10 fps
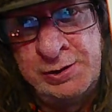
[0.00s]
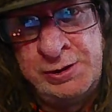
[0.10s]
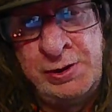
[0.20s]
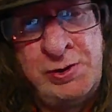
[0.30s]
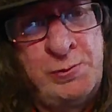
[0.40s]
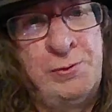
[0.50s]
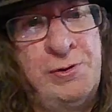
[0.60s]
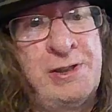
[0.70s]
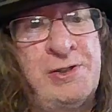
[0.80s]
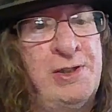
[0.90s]
you got the usual
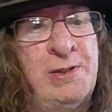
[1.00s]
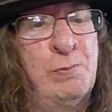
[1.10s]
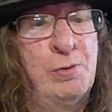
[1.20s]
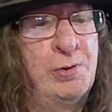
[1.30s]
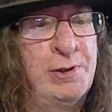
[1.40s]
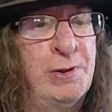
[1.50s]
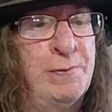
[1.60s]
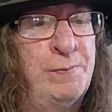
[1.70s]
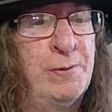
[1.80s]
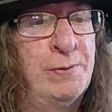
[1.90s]
nicotine warning on
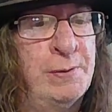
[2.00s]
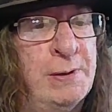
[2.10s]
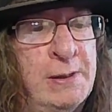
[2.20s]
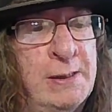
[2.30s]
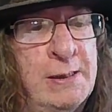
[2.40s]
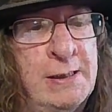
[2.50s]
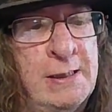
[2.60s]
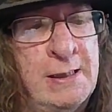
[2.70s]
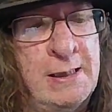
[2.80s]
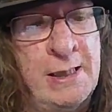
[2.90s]
the front,
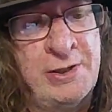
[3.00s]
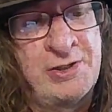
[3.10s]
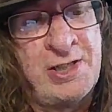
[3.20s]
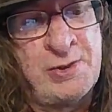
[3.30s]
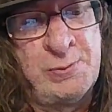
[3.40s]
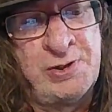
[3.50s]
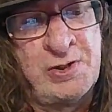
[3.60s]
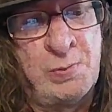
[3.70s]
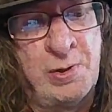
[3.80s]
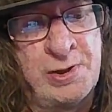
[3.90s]
and it says with
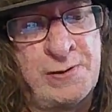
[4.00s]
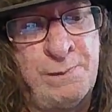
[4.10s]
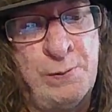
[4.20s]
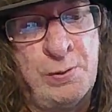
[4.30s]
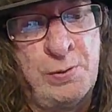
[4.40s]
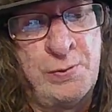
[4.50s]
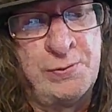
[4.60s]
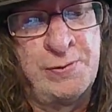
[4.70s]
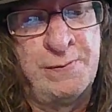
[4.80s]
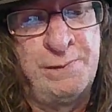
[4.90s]
this one it's a
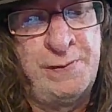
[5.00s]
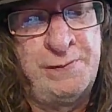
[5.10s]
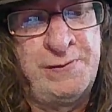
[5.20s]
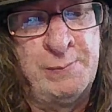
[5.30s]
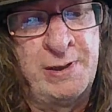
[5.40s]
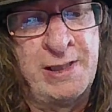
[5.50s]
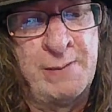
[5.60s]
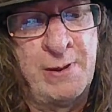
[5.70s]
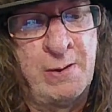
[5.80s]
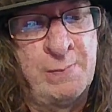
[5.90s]
450
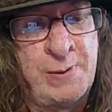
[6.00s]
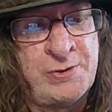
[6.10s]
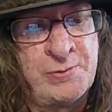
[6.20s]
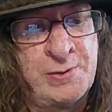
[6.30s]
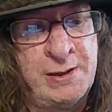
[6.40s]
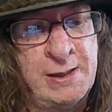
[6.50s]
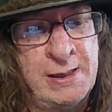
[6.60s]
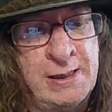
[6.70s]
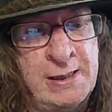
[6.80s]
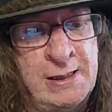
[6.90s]
milliamp hour battery.
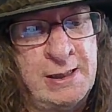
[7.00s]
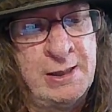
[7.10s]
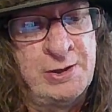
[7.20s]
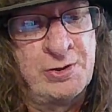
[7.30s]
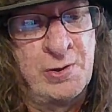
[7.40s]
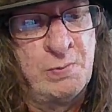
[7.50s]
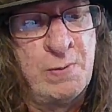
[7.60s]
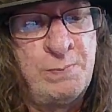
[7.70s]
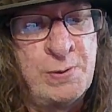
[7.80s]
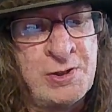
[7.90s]
It's got a
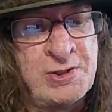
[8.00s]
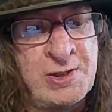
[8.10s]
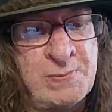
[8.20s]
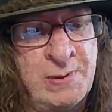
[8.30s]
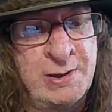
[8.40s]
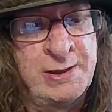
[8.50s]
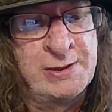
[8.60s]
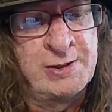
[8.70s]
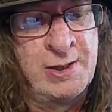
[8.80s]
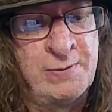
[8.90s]
1.6
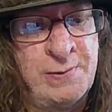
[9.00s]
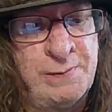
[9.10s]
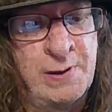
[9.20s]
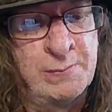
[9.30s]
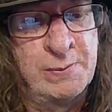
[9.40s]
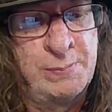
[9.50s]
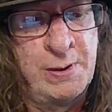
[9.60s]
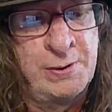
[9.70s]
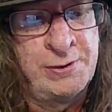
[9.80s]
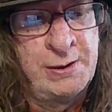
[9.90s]
milliliter refillable
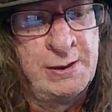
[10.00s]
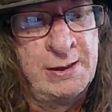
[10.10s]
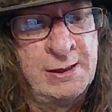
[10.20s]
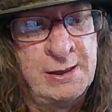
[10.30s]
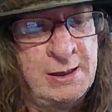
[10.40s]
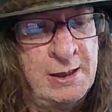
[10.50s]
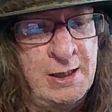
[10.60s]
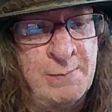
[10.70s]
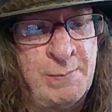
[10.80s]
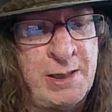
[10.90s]
pod,
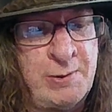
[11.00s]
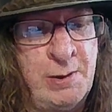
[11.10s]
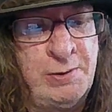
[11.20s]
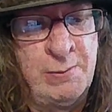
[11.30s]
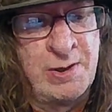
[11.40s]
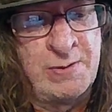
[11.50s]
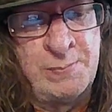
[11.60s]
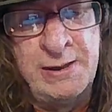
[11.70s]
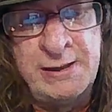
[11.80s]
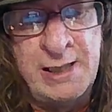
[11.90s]
a micro
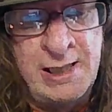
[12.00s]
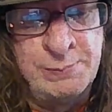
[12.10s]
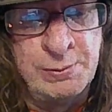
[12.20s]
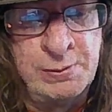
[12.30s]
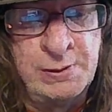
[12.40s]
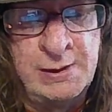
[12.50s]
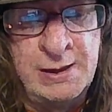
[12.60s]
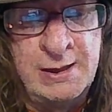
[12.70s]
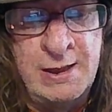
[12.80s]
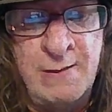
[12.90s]
USB cable,
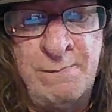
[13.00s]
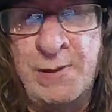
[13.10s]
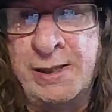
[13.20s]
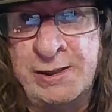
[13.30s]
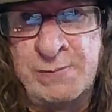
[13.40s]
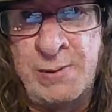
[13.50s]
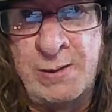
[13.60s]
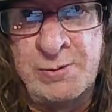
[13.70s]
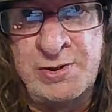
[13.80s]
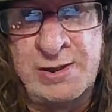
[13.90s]
and various
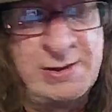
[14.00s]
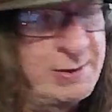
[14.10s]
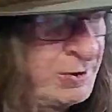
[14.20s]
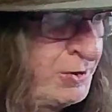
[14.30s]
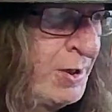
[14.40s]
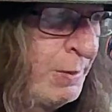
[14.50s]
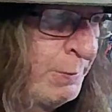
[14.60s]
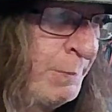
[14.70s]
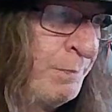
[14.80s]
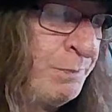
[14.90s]
power settings. So